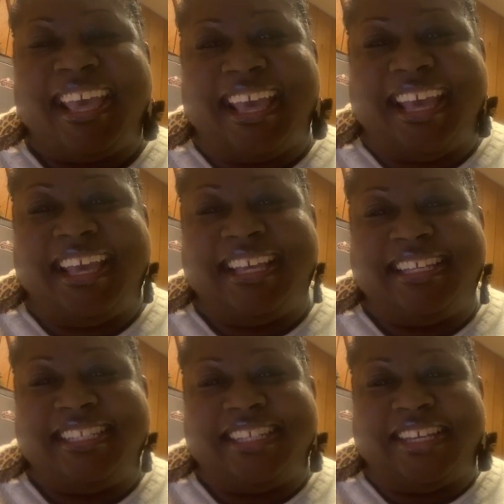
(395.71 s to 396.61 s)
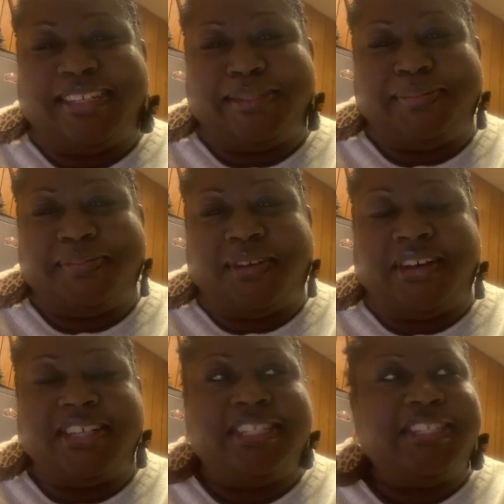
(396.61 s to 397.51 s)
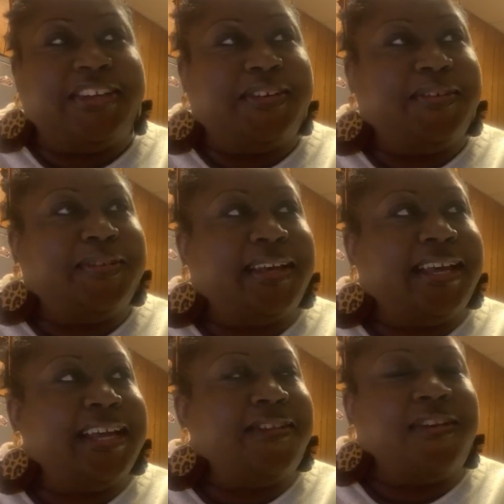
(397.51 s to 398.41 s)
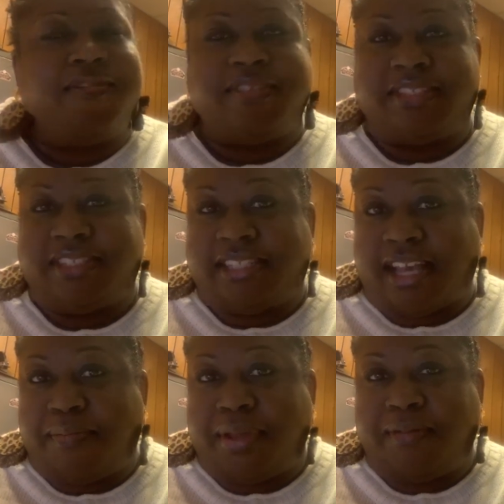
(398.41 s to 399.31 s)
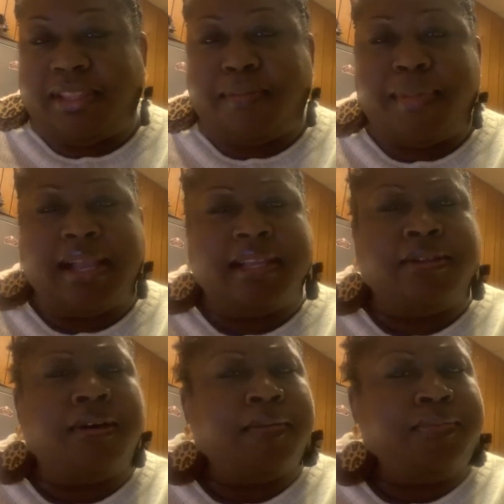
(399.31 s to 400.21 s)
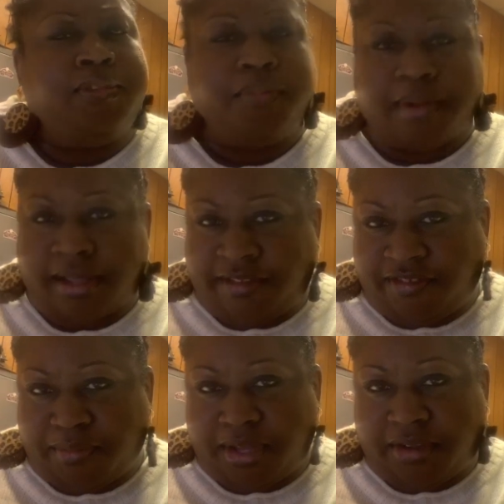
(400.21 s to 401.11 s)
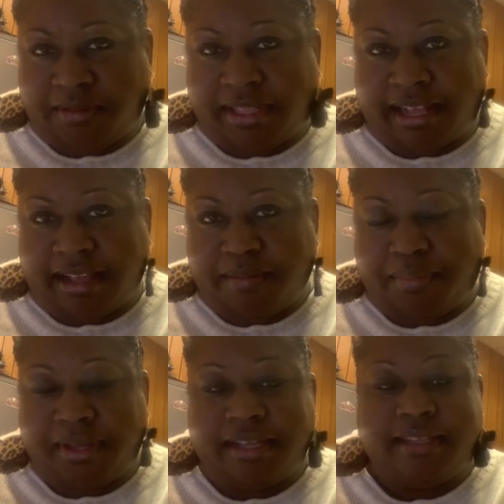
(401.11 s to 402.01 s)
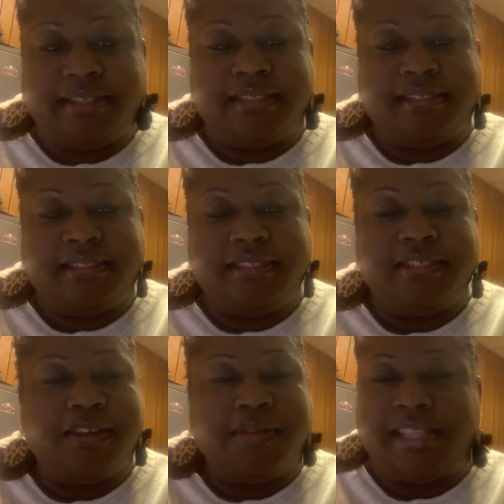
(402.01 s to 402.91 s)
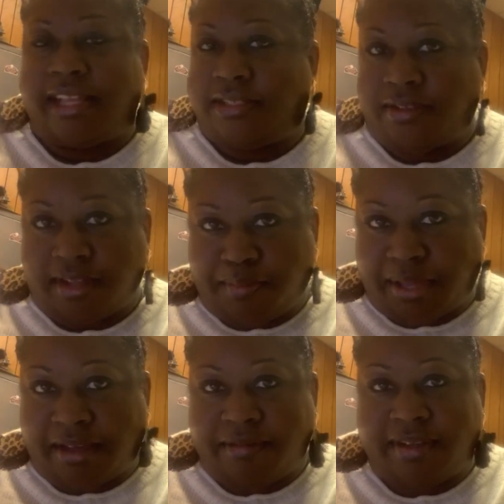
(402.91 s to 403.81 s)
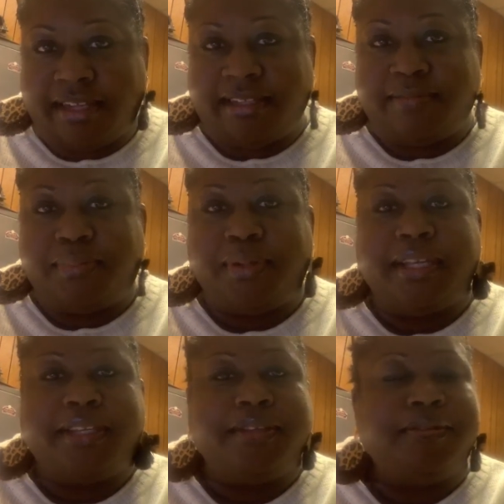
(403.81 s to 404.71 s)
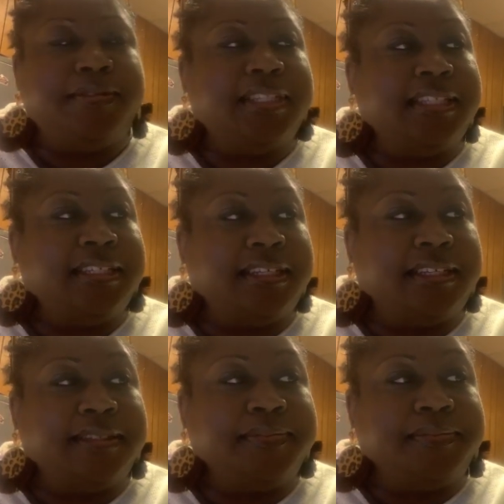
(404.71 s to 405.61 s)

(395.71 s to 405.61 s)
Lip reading: And also, I had an officer stop in with the Megan Law. You're probably familiar with that, but you know what that's all about when they bring you the